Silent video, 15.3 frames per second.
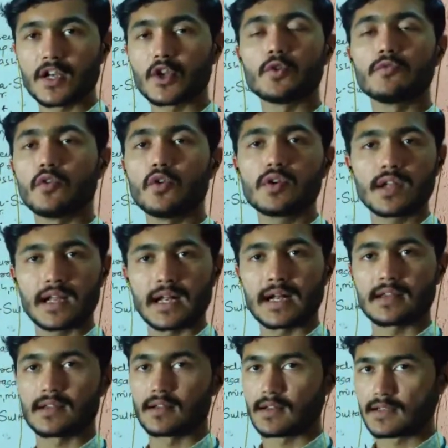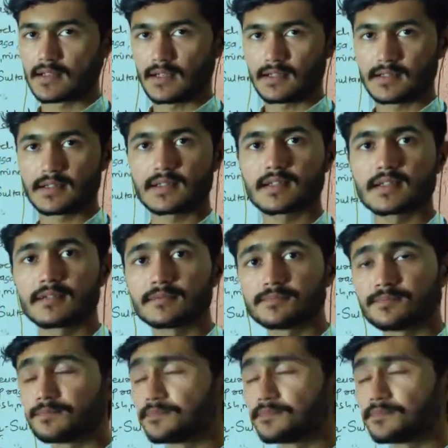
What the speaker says: you won't get the results.